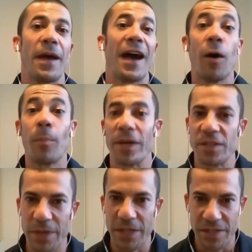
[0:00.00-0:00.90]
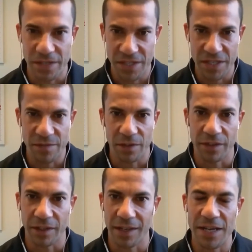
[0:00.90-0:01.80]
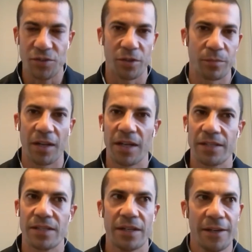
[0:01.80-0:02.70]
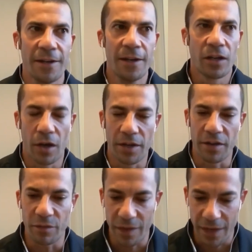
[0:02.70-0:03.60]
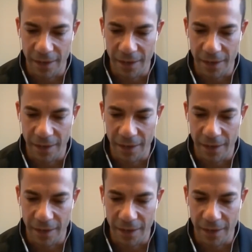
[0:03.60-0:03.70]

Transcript: help us be successful in the classroom, I like to kind of